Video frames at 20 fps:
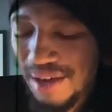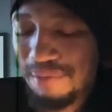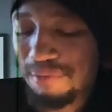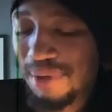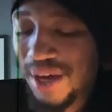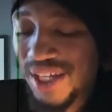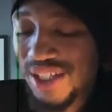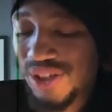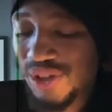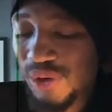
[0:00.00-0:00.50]

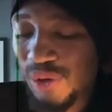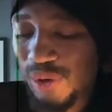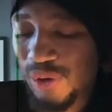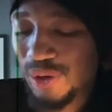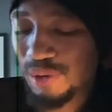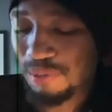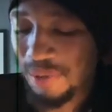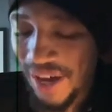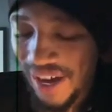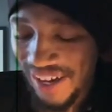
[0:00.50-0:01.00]
best
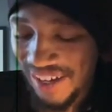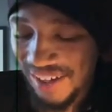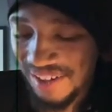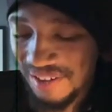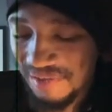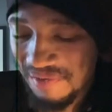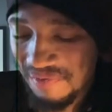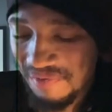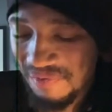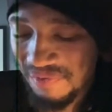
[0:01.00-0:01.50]

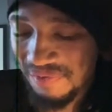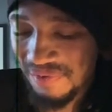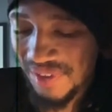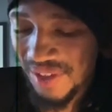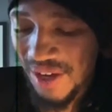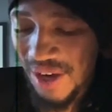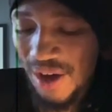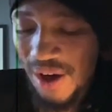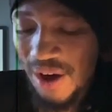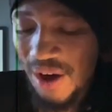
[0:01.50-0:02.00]
quarterback,
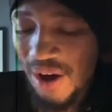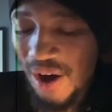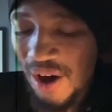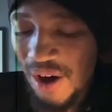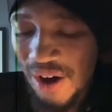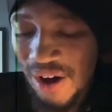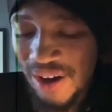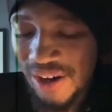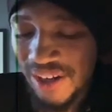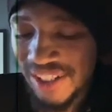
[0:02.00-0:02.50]

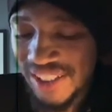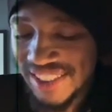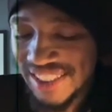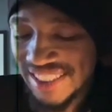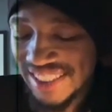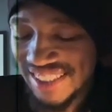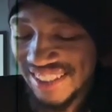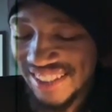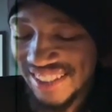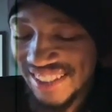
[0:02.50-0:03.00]

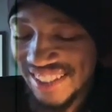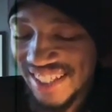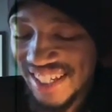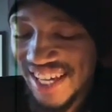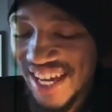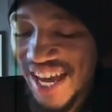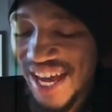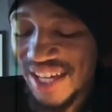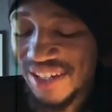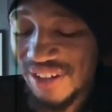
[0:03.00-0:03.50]
on
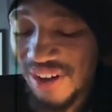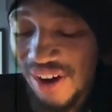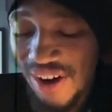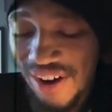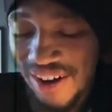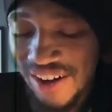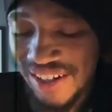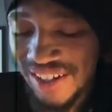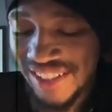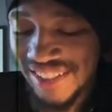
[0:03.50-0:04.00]
and
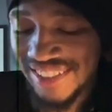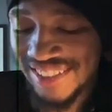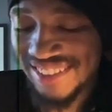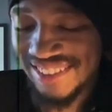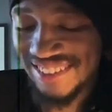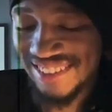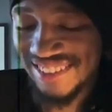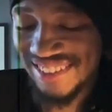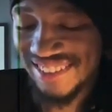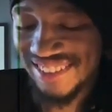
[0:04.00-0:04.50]
on
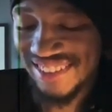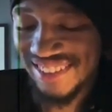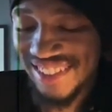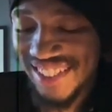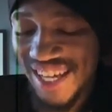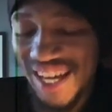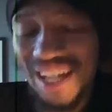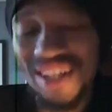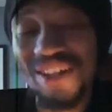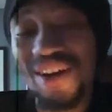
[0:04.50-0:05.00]

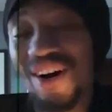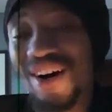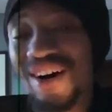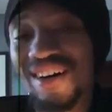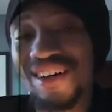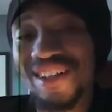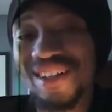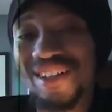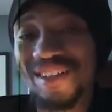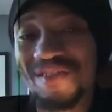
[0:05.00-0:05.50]
and
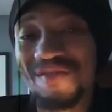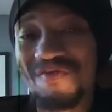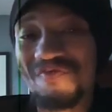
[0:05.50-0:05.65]
on.